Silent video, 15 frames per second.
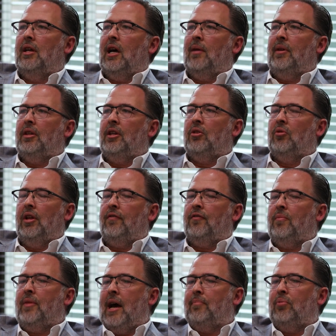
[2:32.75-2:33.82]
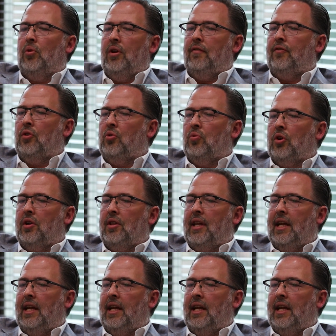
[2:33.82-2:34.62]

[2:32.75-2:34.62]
I mean, literally from that point forward,